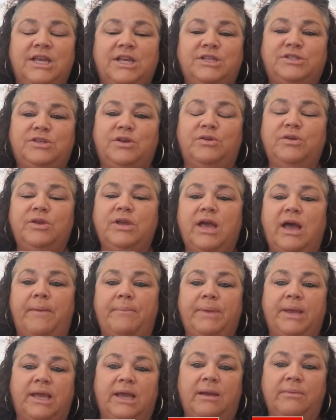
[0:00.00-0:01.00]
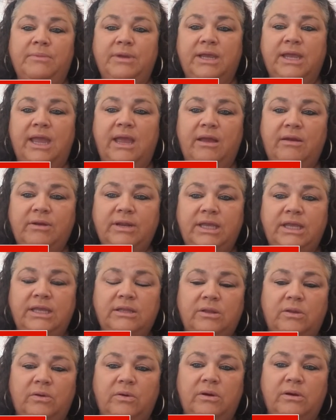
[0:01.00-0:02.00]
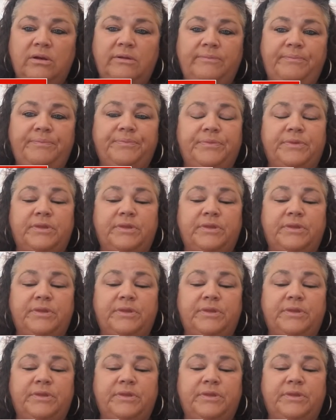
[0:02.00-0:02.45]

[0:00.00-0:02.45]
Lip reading: So you got Montgomery County in Laurel,